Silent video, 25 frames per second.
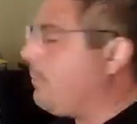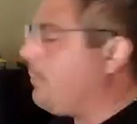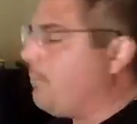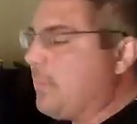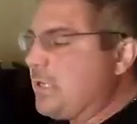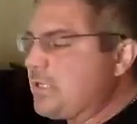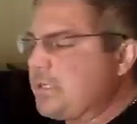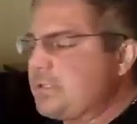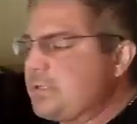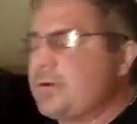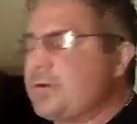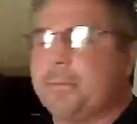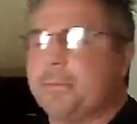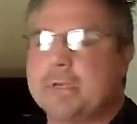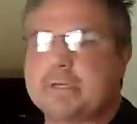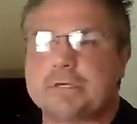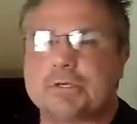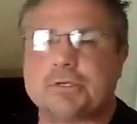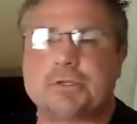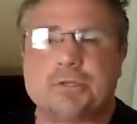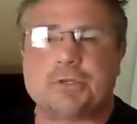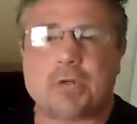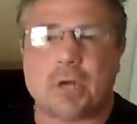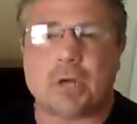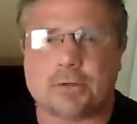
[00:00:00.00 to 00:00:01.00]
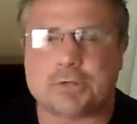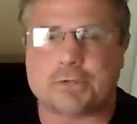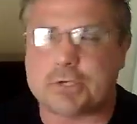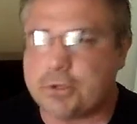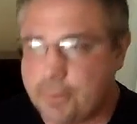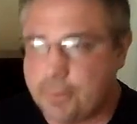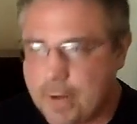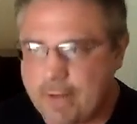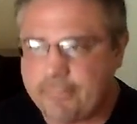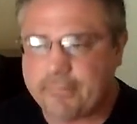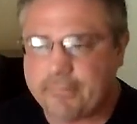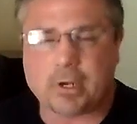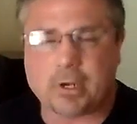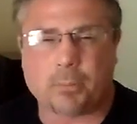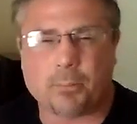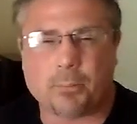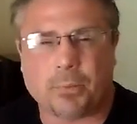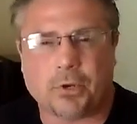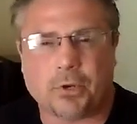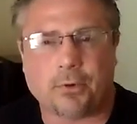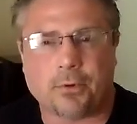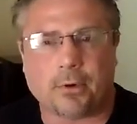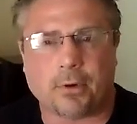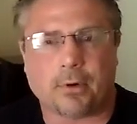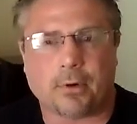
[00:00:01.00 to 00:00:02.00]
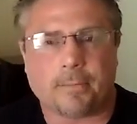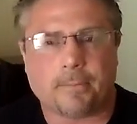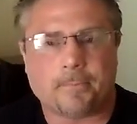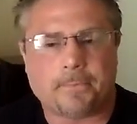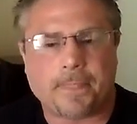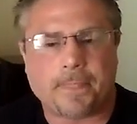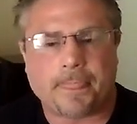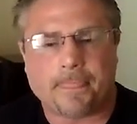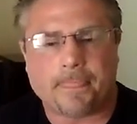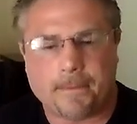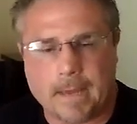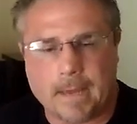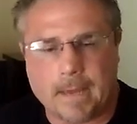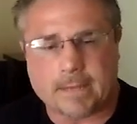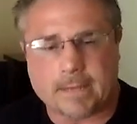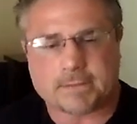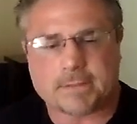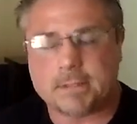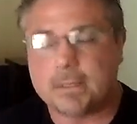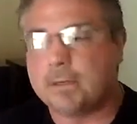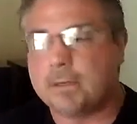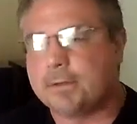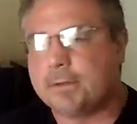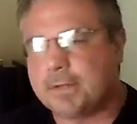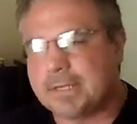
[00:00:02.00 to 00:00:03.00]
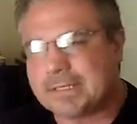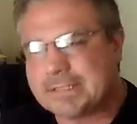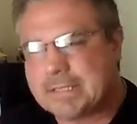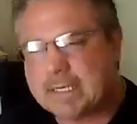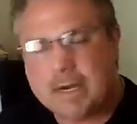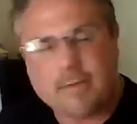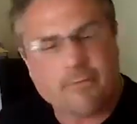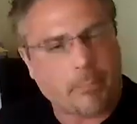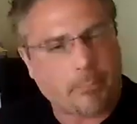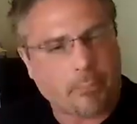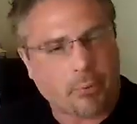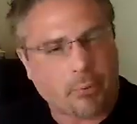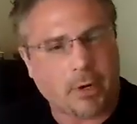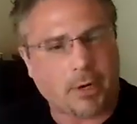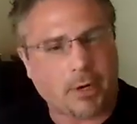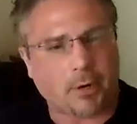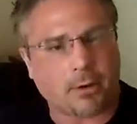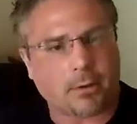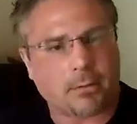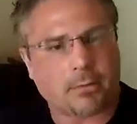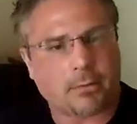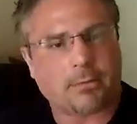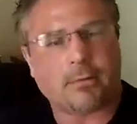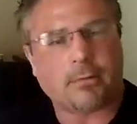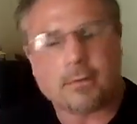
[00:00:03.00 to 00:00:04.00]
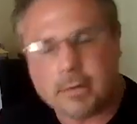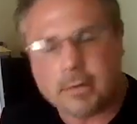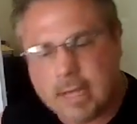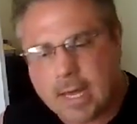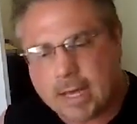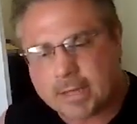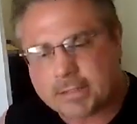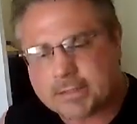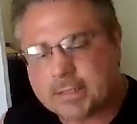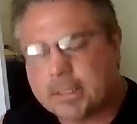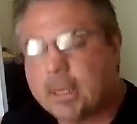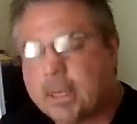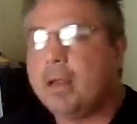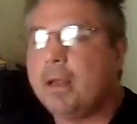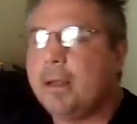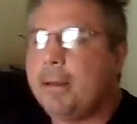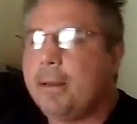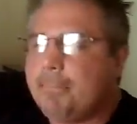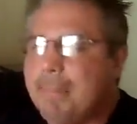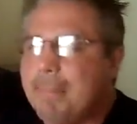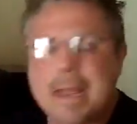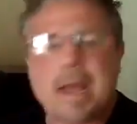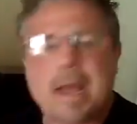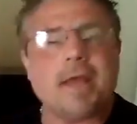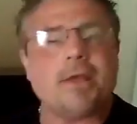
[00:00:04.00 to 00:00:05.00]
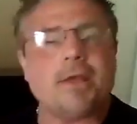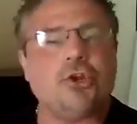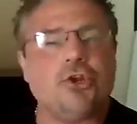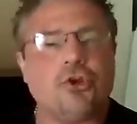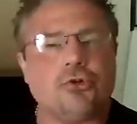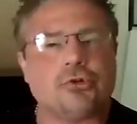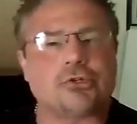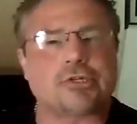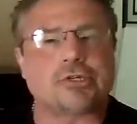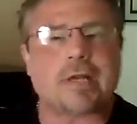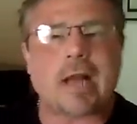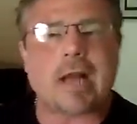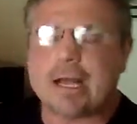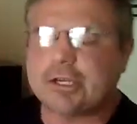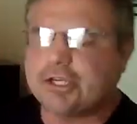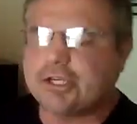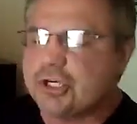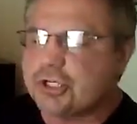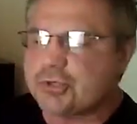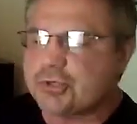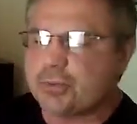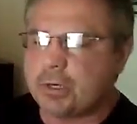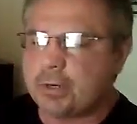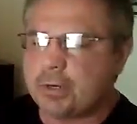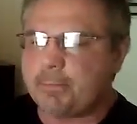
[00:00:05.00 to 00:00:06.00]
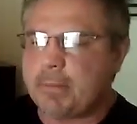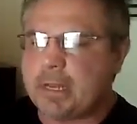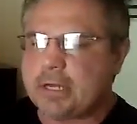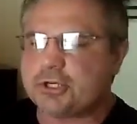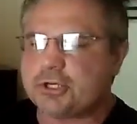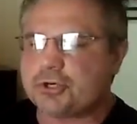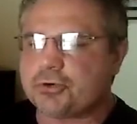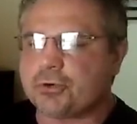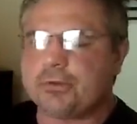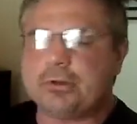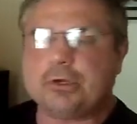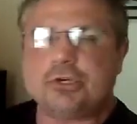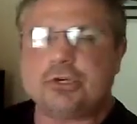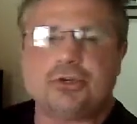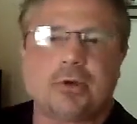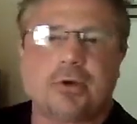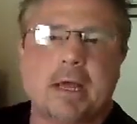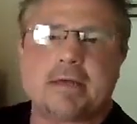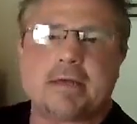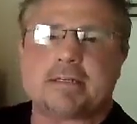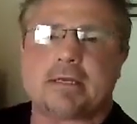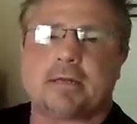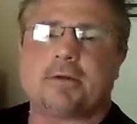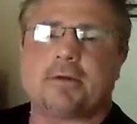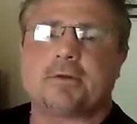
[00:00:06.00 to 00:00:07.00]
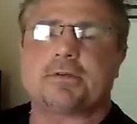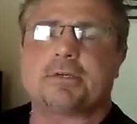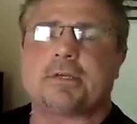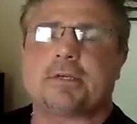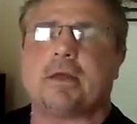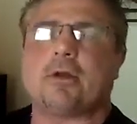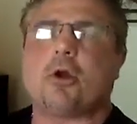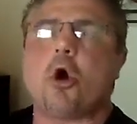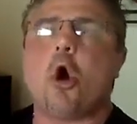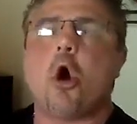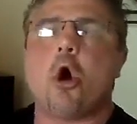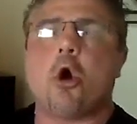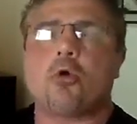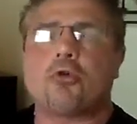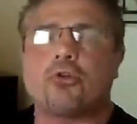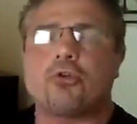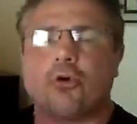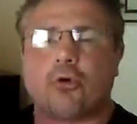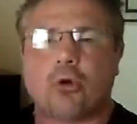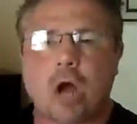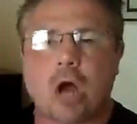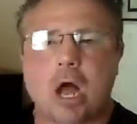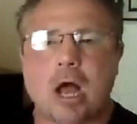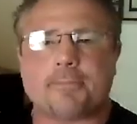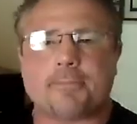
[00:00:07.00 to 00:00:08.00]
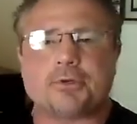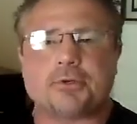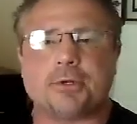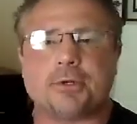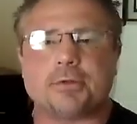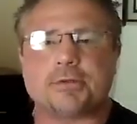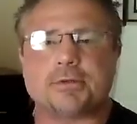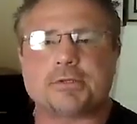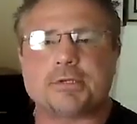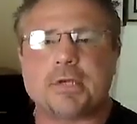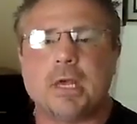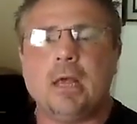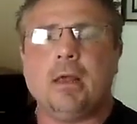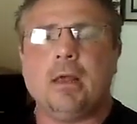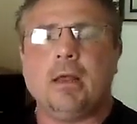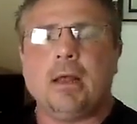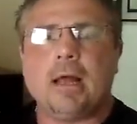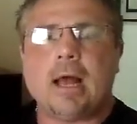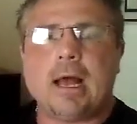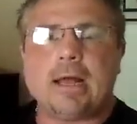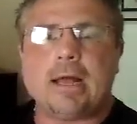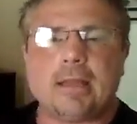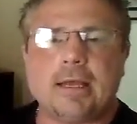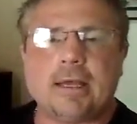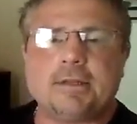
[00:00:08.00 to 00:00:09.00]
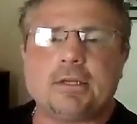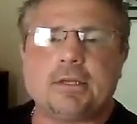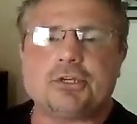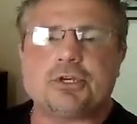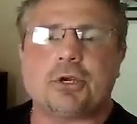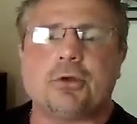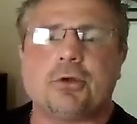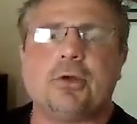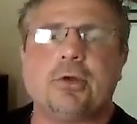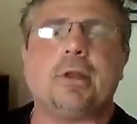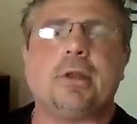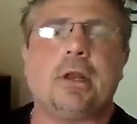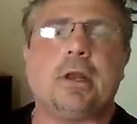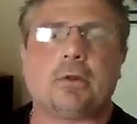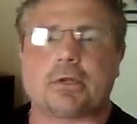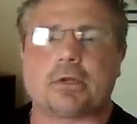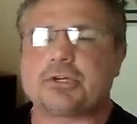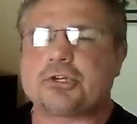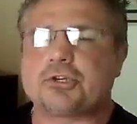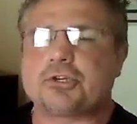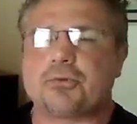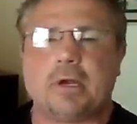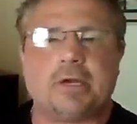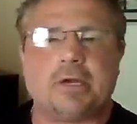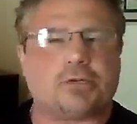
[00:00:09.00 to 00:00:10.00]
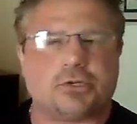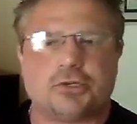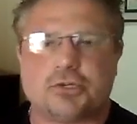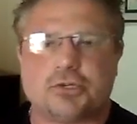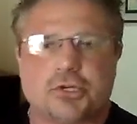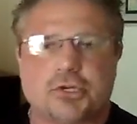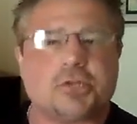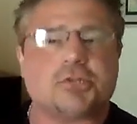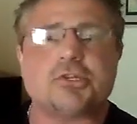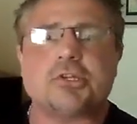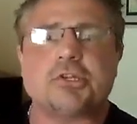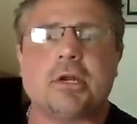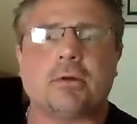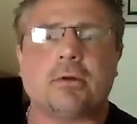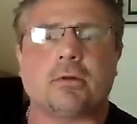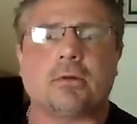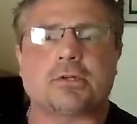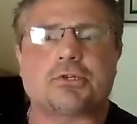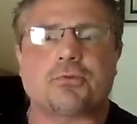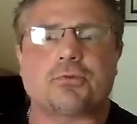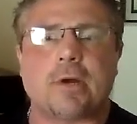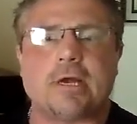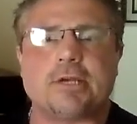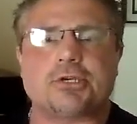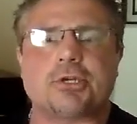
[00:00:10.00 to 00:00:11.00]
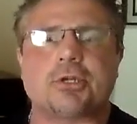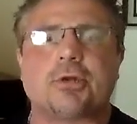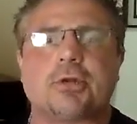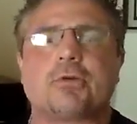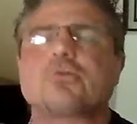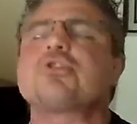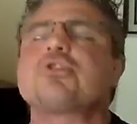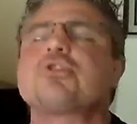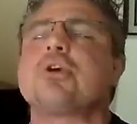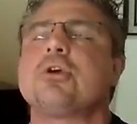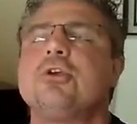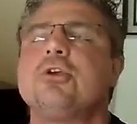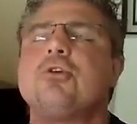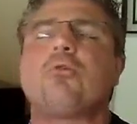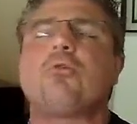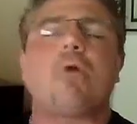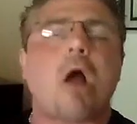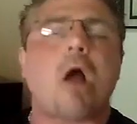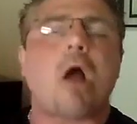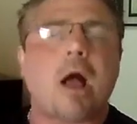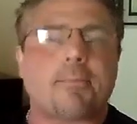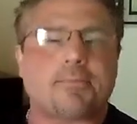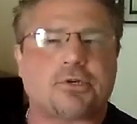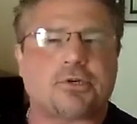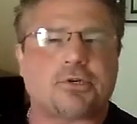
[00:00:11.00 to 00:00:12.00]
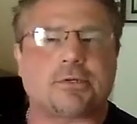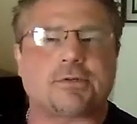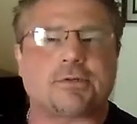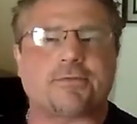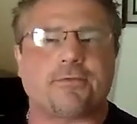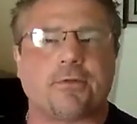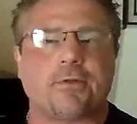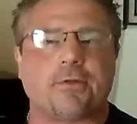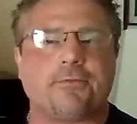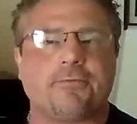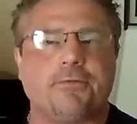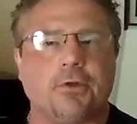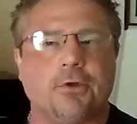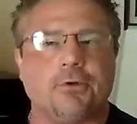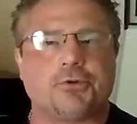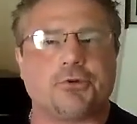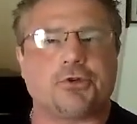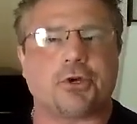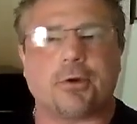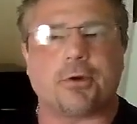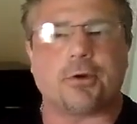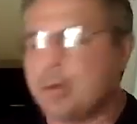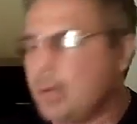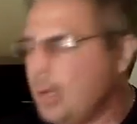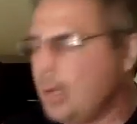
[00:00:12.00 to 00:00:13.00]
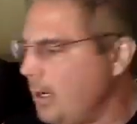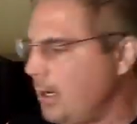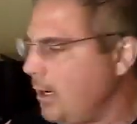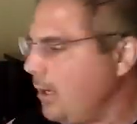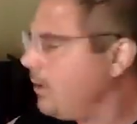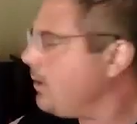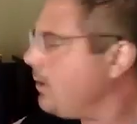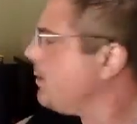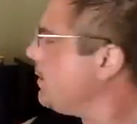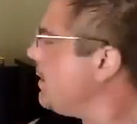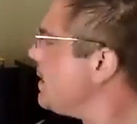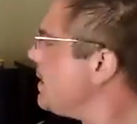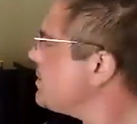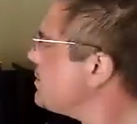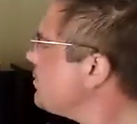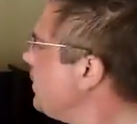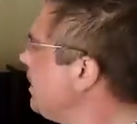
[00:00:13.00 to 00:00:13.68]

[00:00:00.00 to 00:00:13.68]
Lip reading: Mr. or Mrs. Jones, do you have a computer? Yes. Does it have a printer? Yes. May I use it? I just want to make sure that you guys understand all your options. I'd like to show you an illustration. It's just an illustration. It'll show you your options for the future. Yes,